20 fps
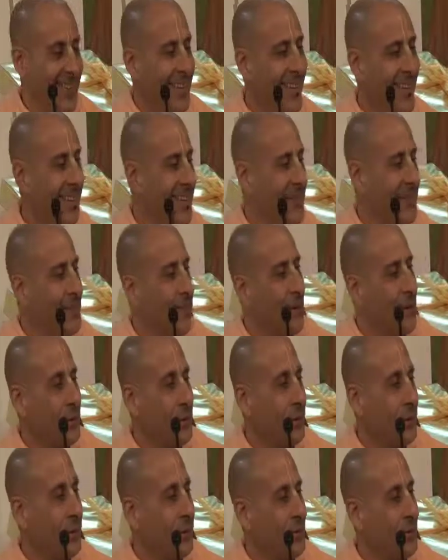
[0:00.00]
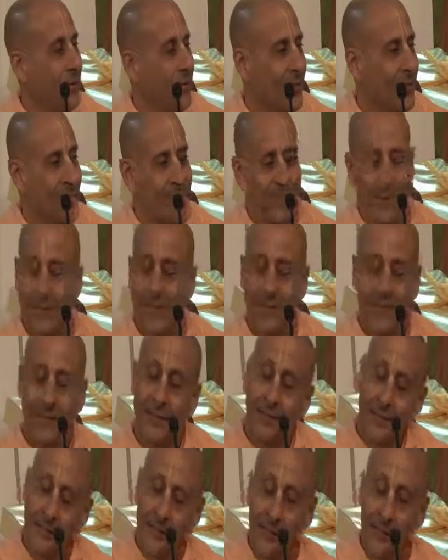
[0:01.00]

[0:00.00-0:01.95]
And your nose just